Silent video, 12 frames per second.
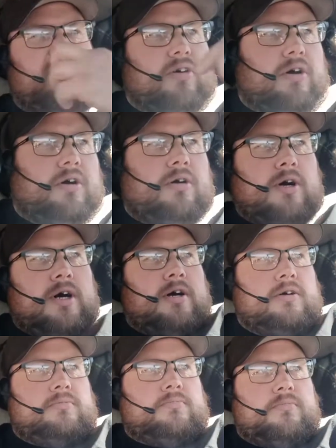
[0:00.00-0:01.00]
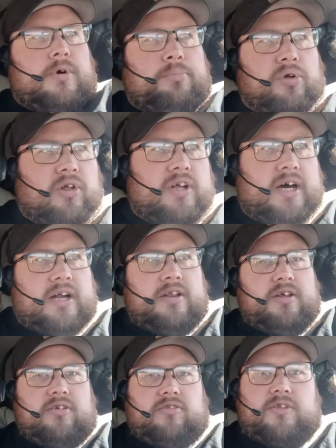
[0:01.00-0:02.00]
So pulling out
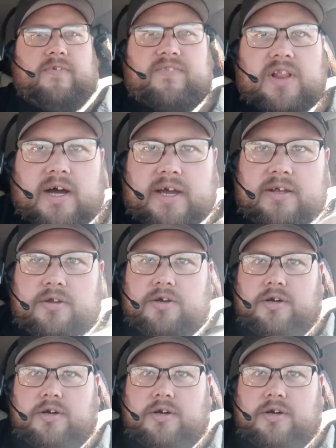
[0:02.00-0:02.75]
of this flying